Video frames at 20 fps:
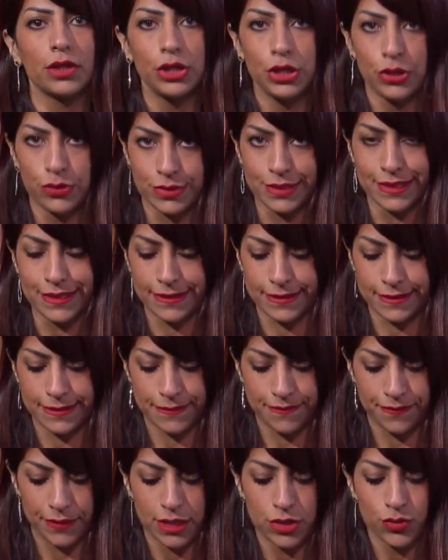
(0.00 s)
uses.
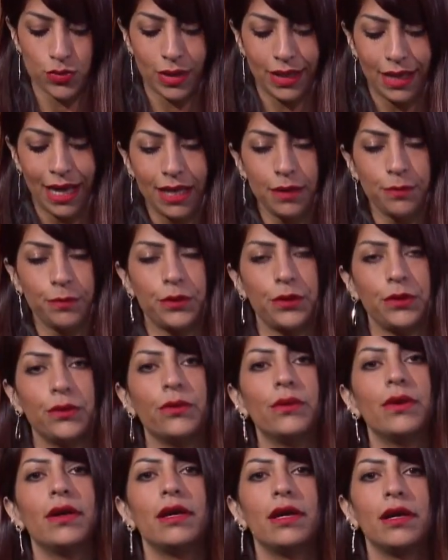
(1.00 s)
It will help
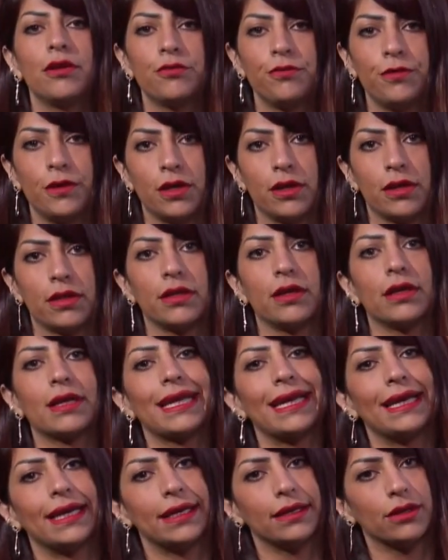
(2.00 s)
you further
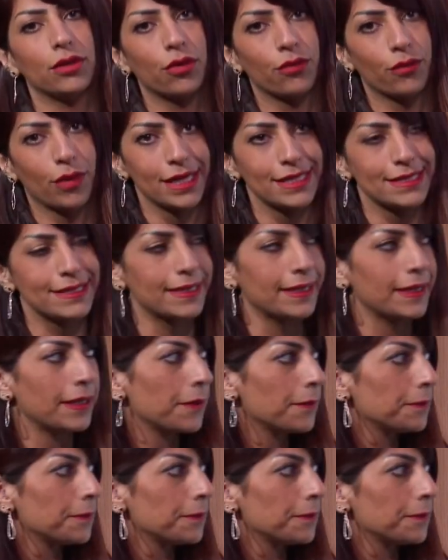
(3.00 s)
in writing.